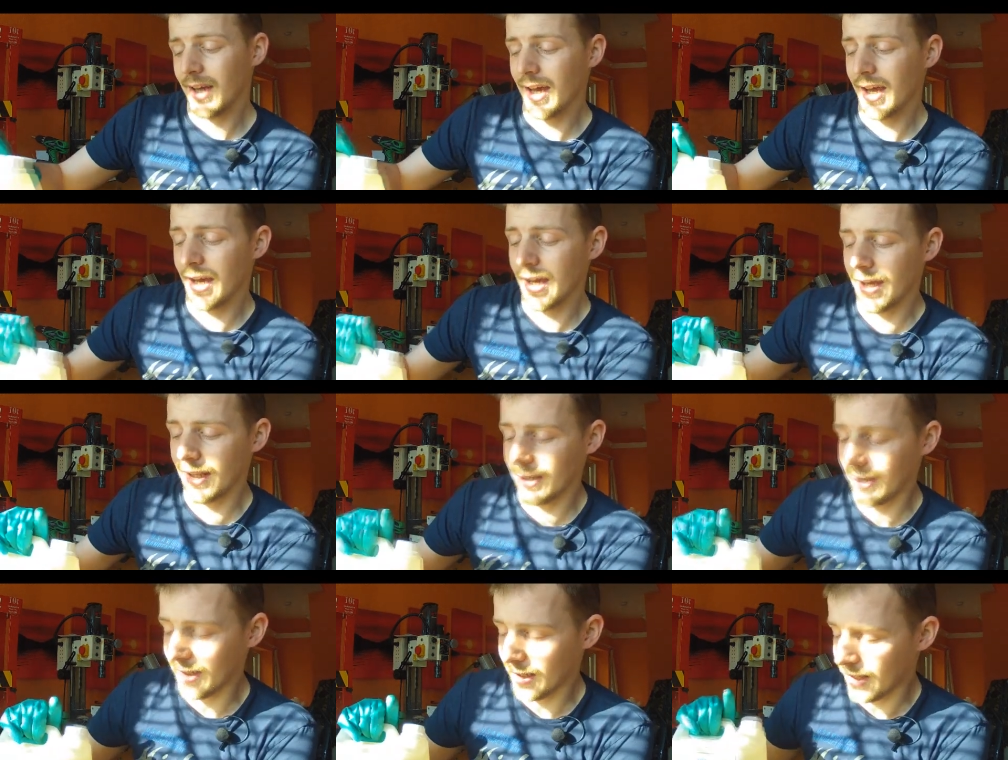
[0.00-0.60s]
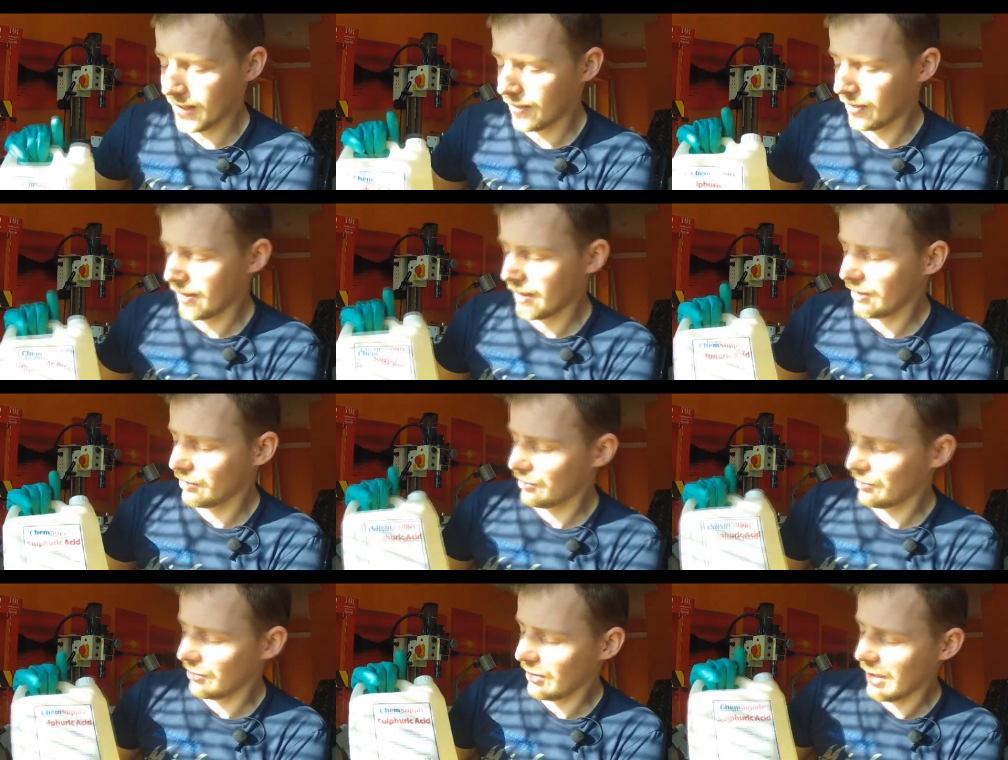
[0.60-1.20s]
And uh,
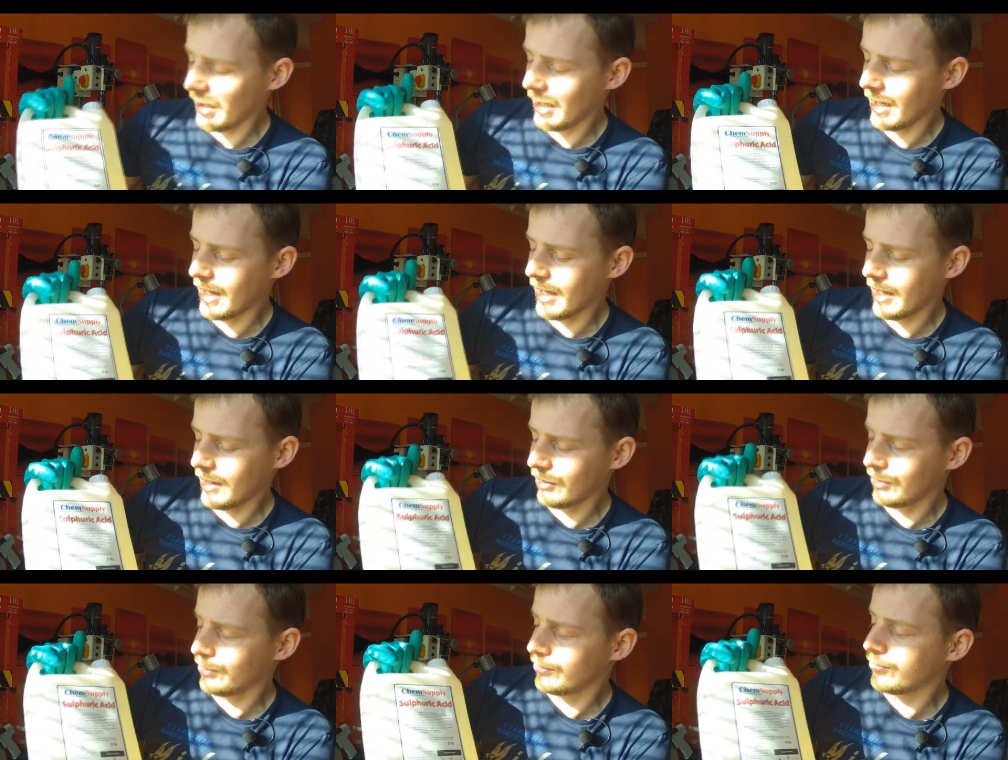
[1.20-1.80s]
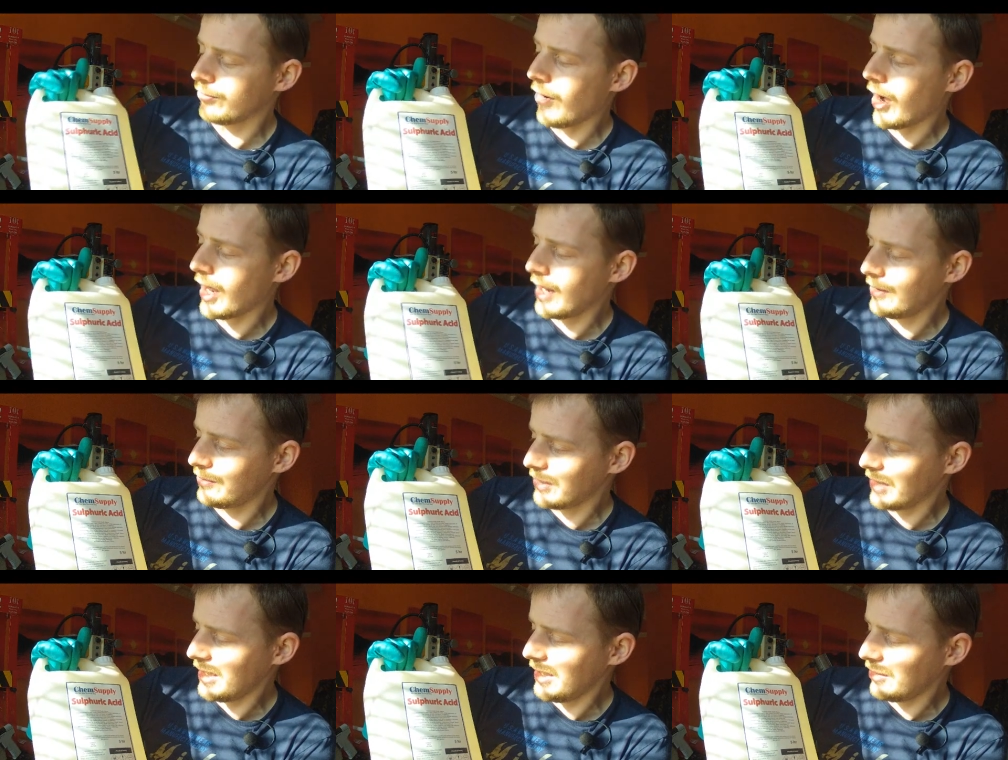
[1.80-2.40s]
this is
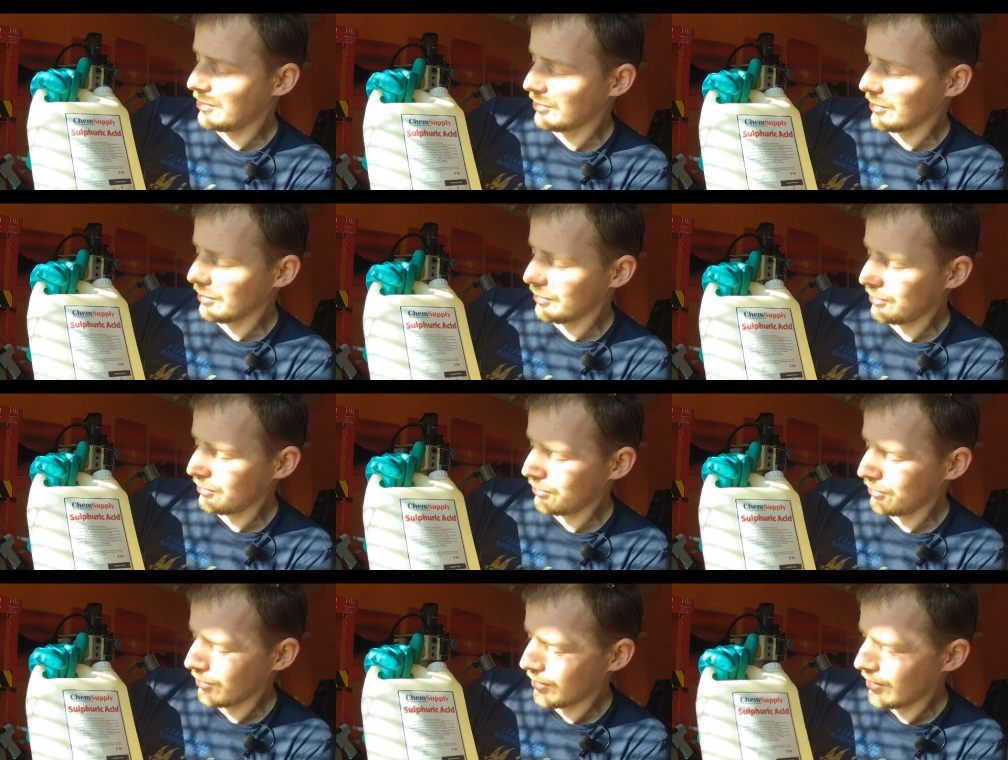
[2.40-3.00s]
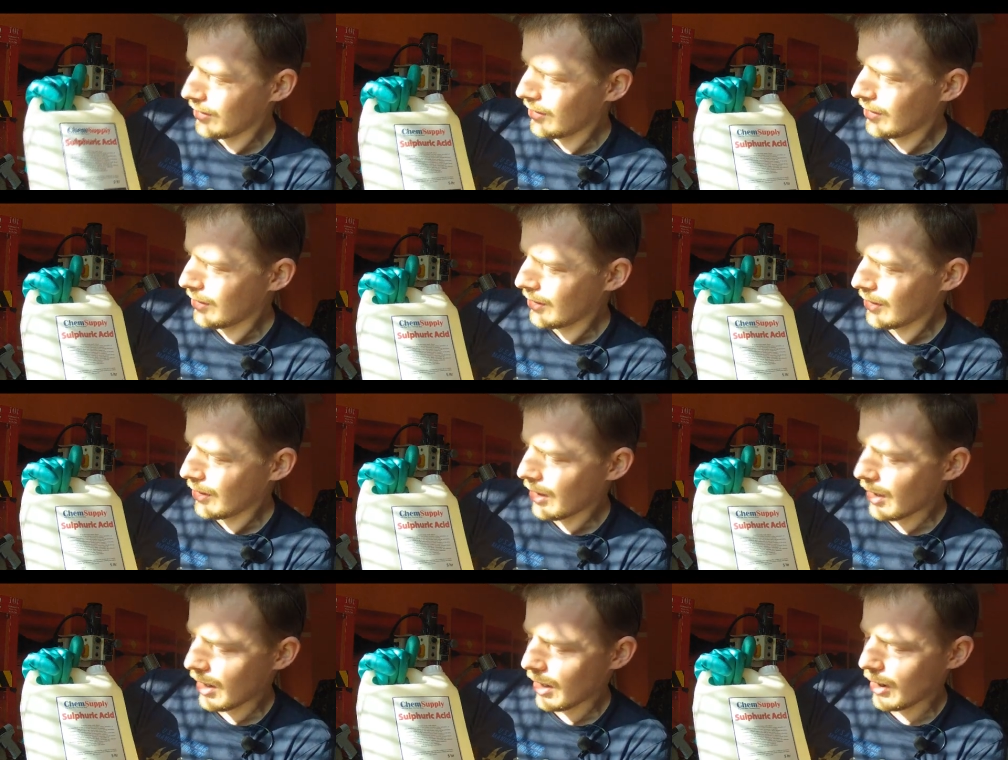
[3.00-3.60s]
five liters
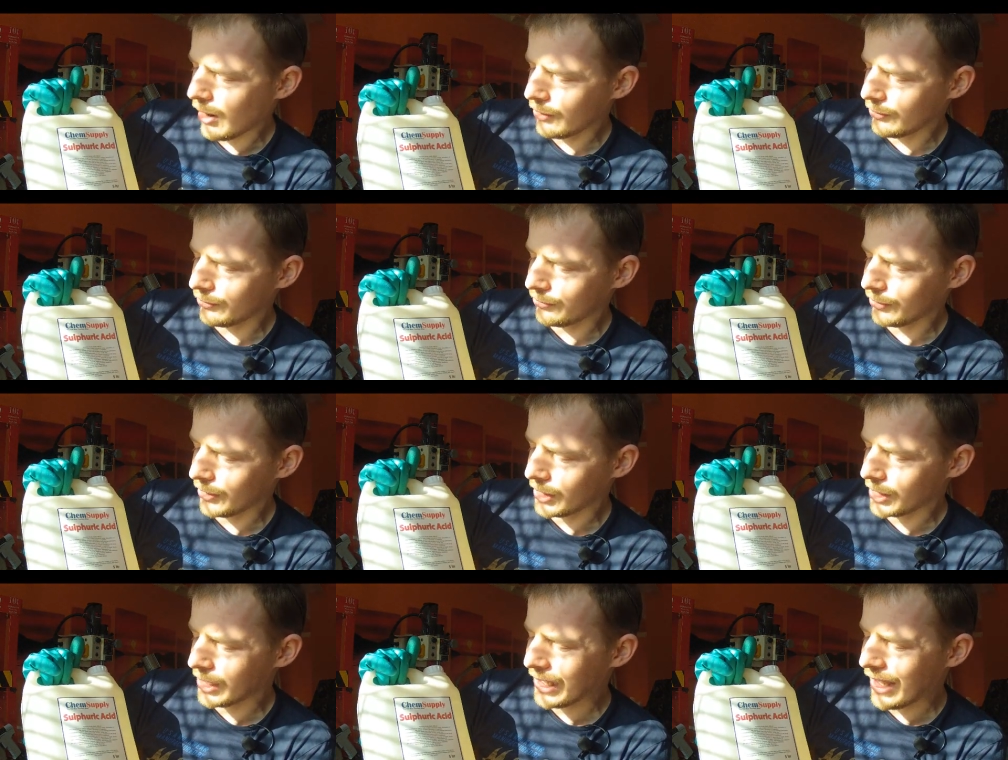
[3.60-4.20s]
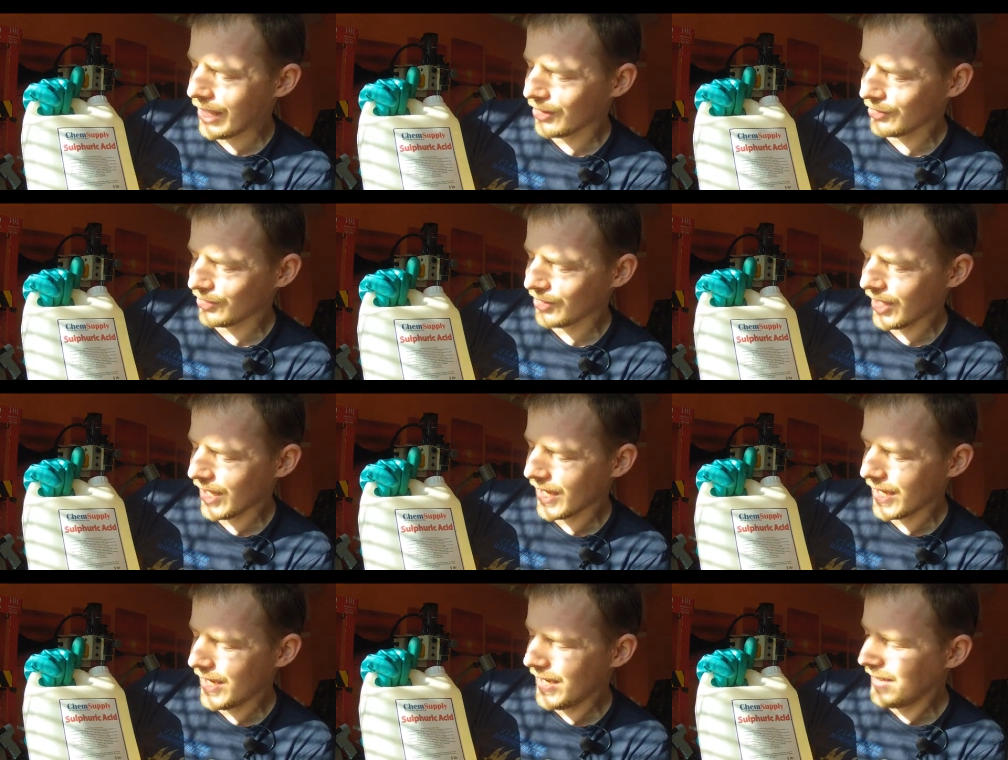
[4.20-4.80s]
of
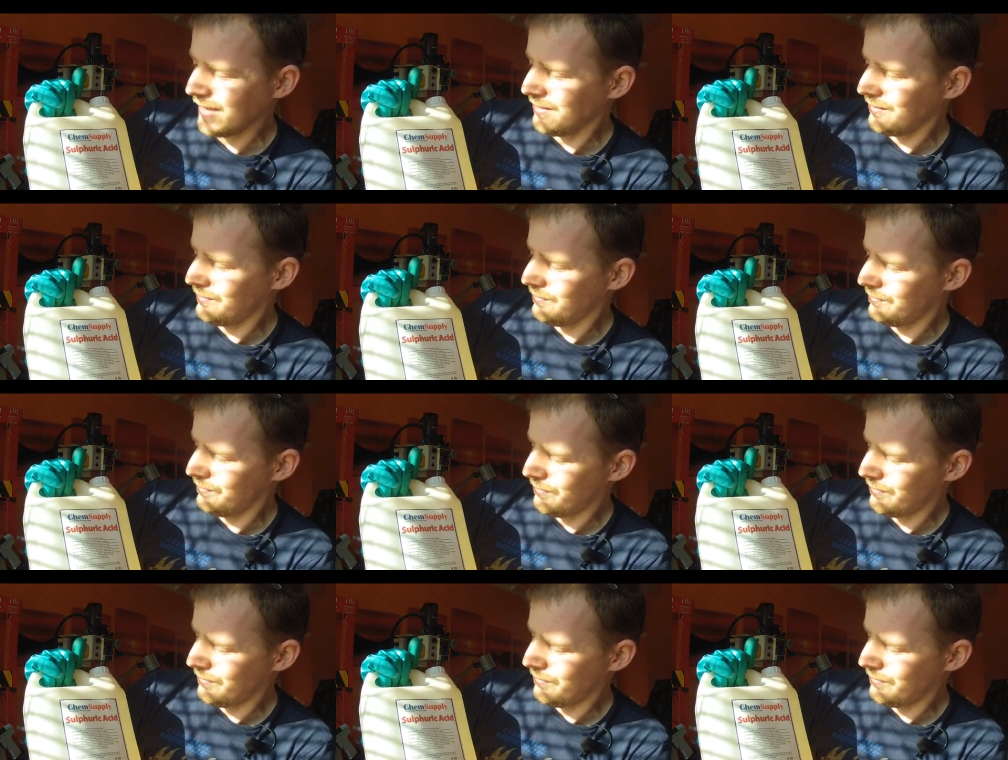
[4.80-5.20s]
class 8